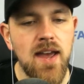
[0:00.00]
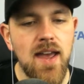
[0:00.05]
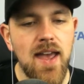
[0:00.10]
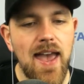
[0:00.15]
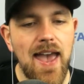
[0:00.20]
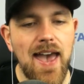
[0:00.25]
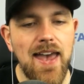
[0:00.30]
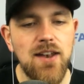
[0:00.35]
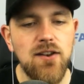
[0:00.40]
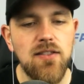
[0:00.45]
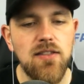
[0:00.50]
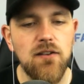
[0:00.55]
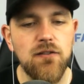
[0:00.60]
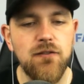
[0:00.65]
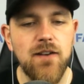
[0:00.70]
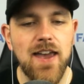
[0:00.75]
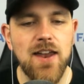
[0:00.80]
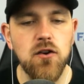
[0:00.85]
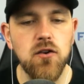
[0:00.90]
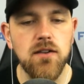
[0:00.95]
Head to the
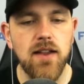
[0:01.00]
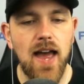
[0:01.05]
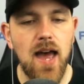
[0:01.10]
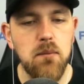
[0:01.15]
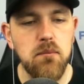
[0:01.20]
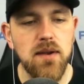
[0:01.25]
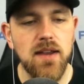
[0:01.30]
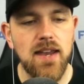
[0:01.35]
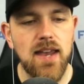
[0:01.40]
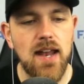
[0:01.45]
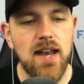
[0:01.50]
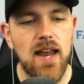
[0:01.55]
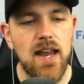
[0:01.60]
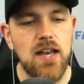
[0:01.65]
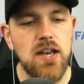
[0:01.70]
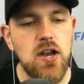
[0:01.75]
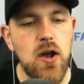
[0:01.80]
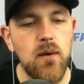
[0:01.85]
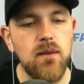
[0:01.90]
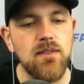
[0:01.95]
FanDuel app and get a
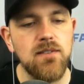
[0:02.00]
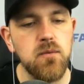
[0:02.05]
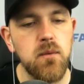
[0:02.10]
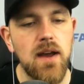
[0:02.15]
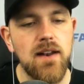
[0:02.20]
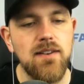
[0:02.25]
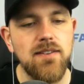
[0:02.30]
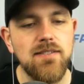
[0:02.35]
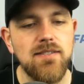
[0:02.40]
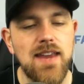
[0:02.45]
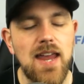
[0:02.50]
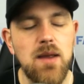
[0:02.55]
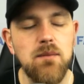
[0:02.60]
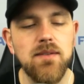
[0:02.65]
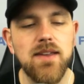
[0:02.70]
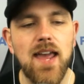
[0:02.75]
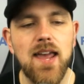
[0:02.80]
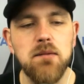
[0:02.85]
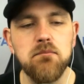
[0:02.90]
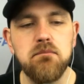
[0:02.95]
no sweat sweat same
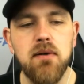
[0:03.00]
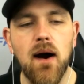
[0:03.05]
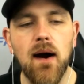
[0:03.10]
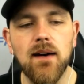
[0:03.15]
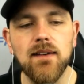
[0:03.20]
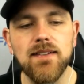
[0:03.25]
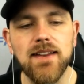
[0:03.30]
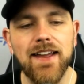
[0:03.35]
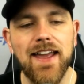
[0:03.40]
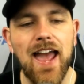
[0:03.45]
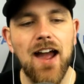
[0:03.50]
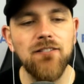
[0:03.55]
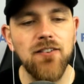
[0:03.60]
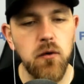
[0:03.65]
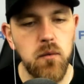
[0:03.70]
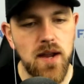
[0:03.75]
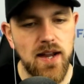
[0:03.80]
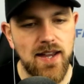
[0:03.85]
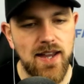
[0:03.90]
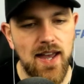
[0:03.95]
game parlay every
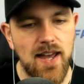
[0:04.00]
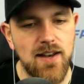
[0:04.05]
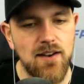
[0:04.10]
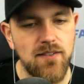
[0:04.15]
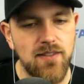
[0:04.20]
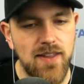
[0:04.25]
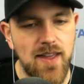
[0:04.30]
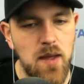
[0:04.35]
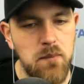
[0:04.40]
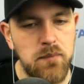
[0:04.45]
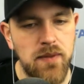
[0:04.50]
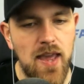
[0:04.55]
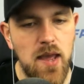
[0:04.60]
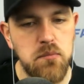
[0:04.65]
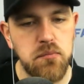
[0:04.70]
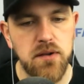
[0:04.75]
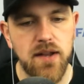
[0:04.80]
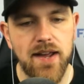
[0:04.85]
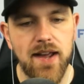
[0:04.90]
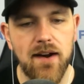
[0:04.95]
weekend of the NBA
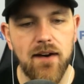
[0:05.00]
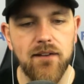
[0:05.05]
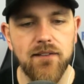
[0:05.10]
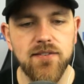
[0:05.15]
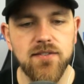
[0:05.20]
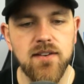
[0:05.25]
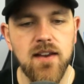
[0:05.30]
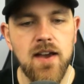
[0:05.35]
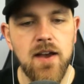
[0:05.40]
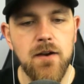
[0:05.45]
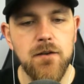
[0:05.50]
playoffs.